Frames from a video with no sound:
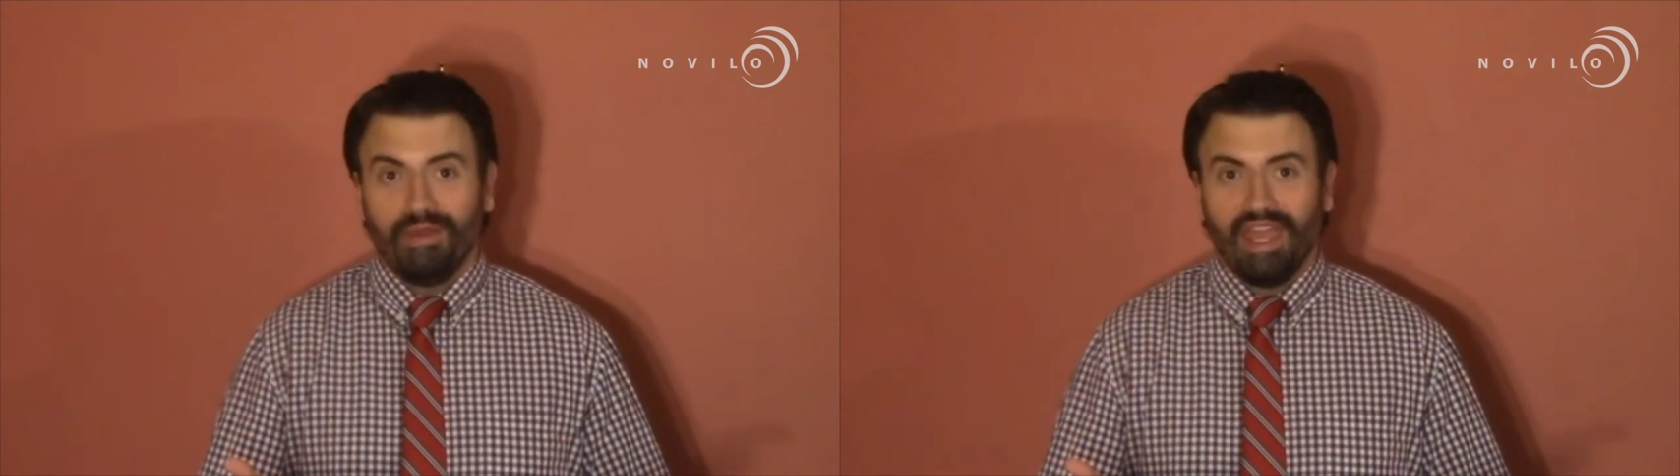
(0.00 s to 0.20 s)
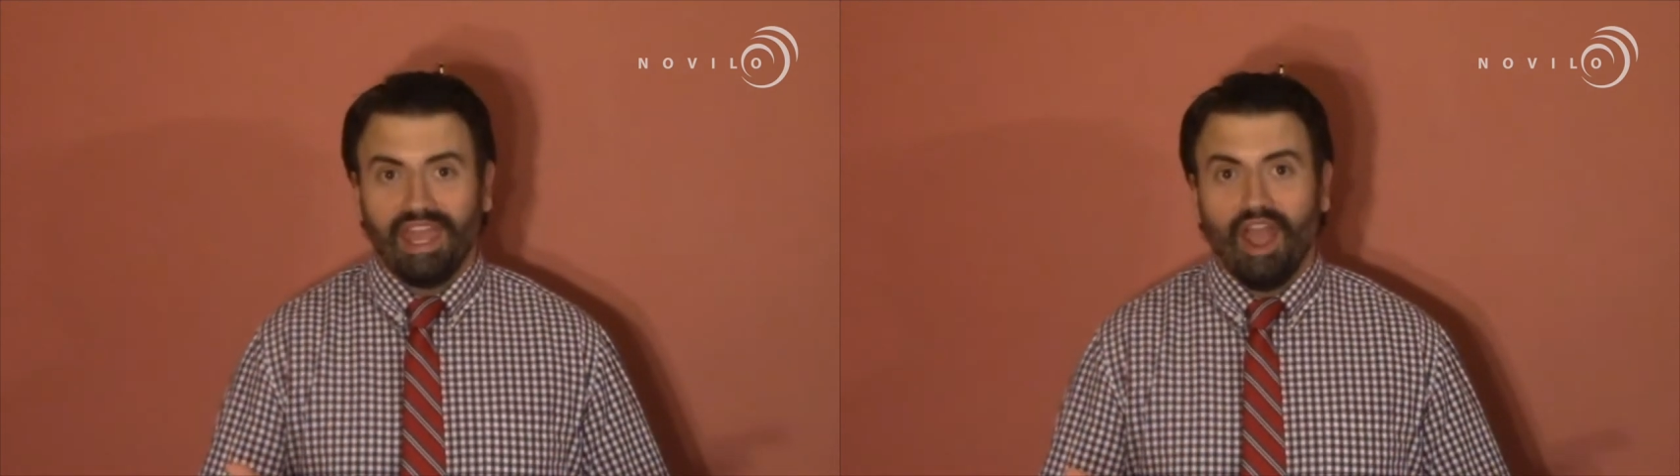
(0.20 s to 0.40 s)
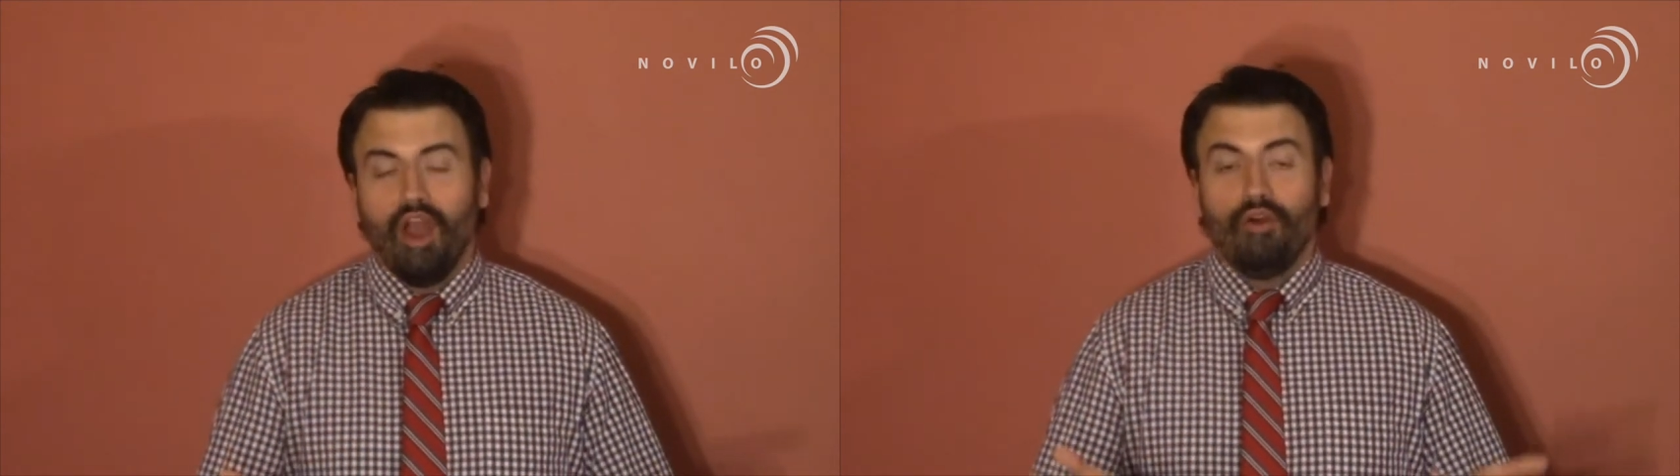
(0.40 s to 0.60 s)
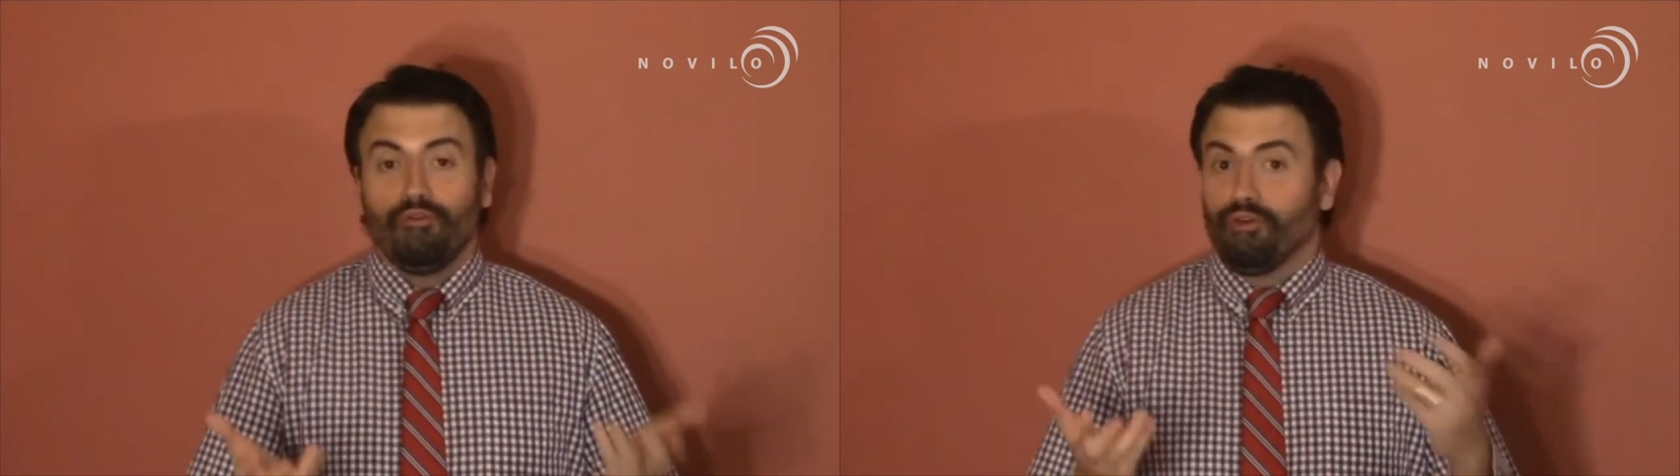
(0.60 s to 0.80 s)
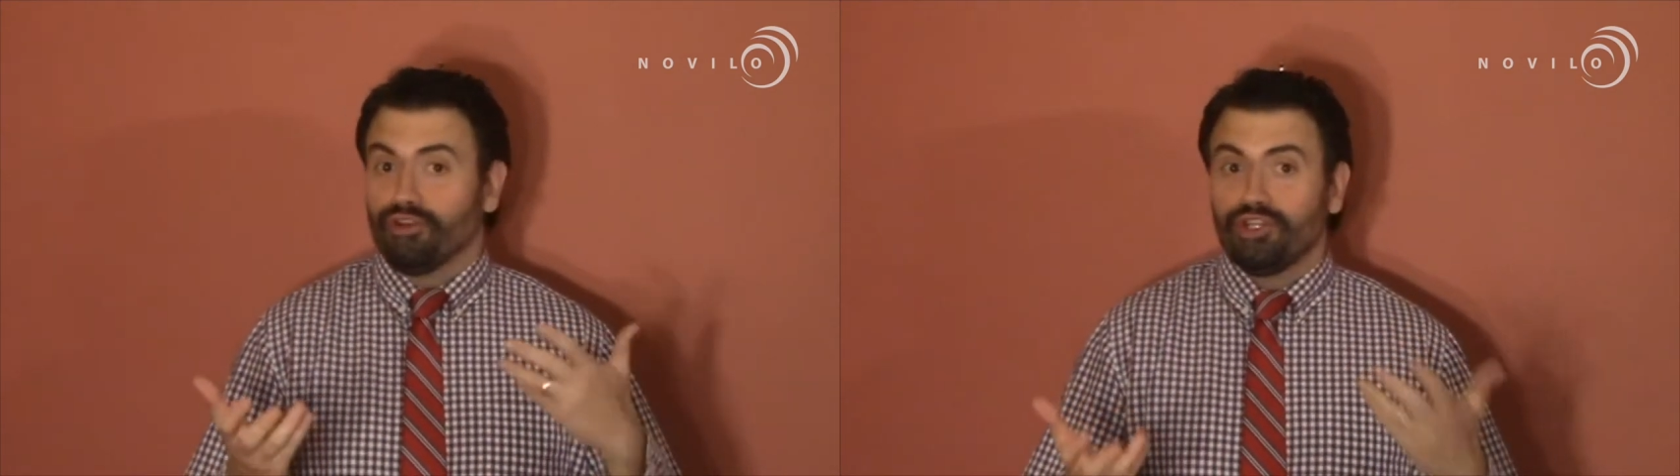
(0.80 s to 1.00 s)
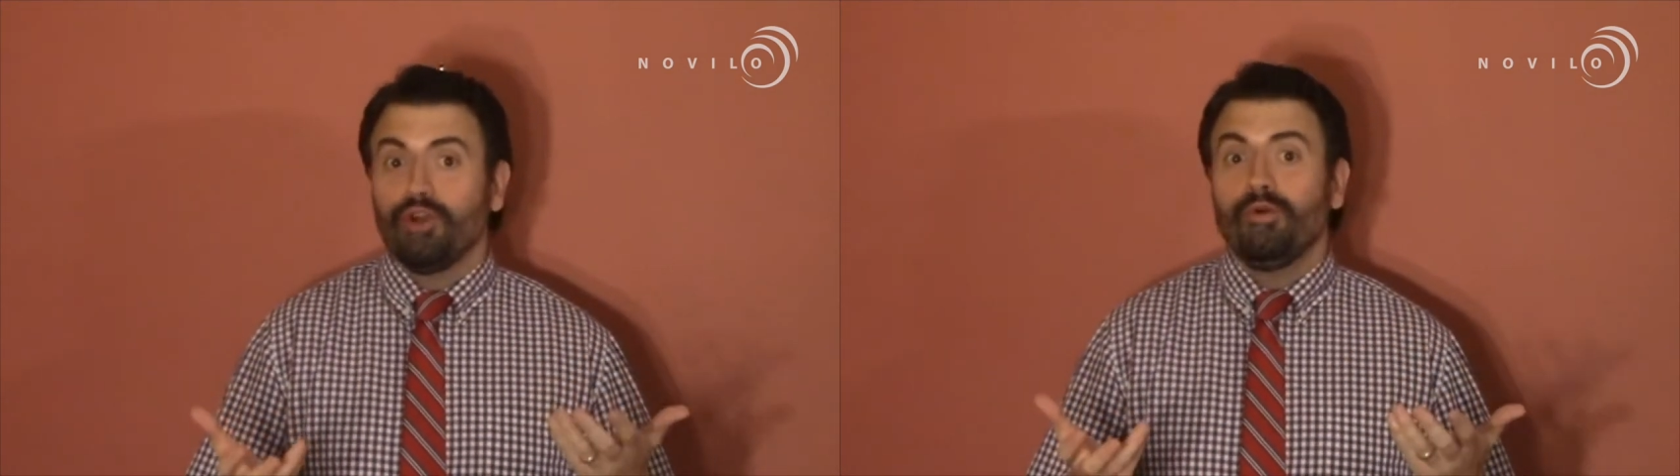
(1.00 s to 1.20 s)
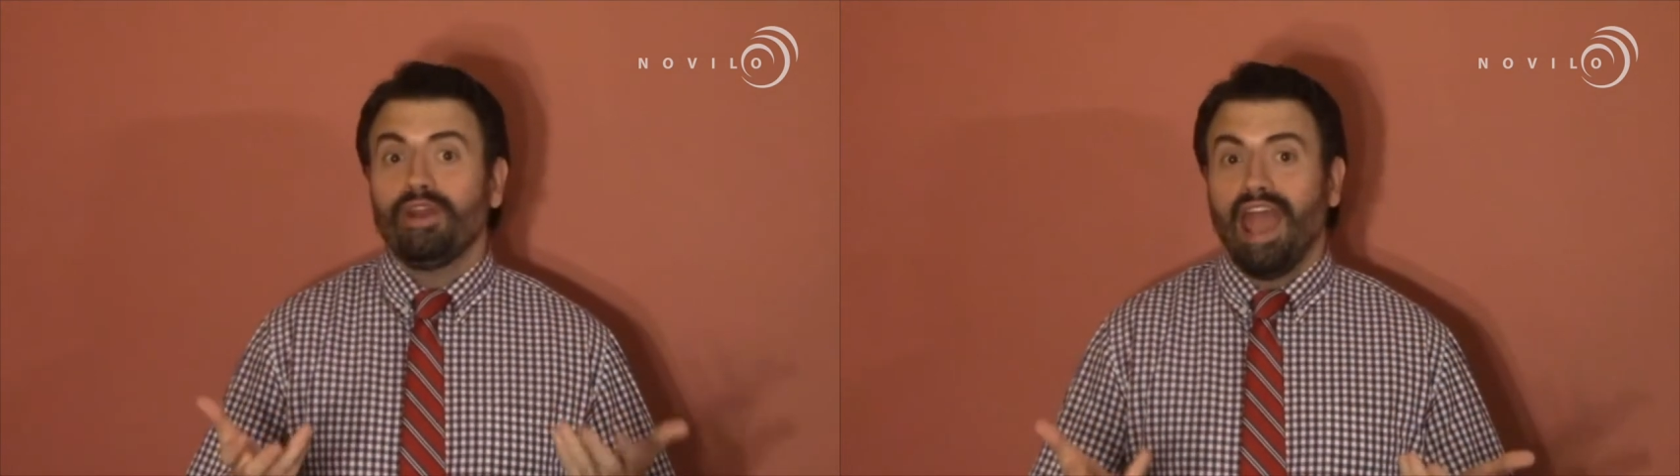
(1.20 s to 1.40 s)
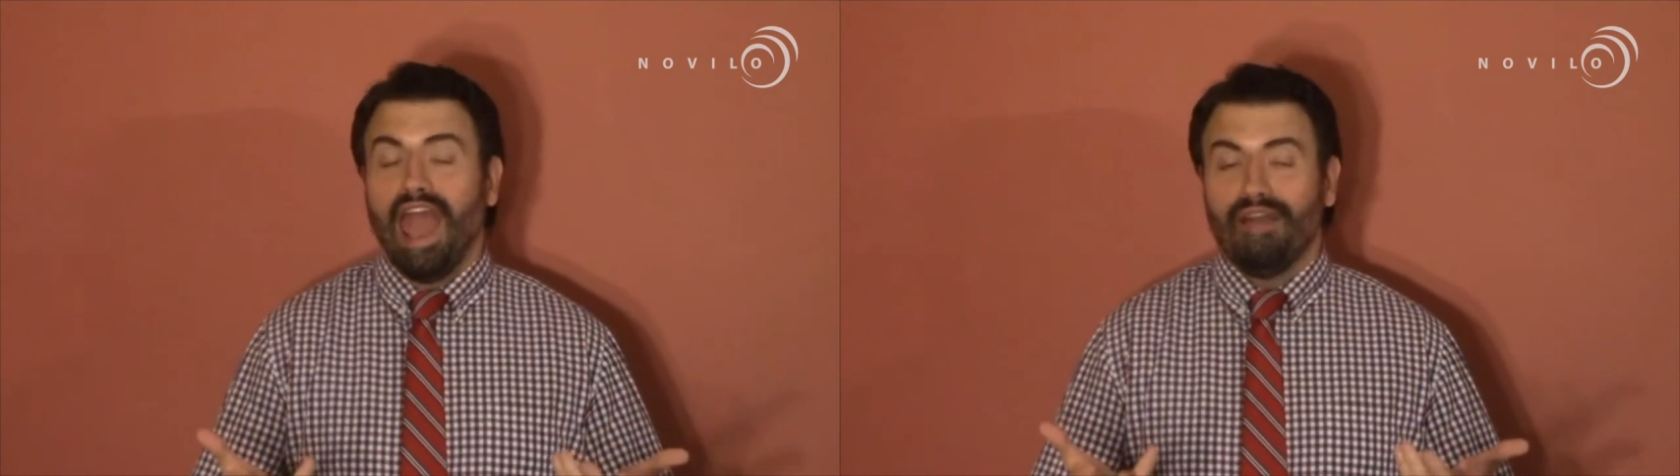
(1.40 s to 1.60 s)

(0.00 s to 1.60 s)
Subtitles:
me for a 2.5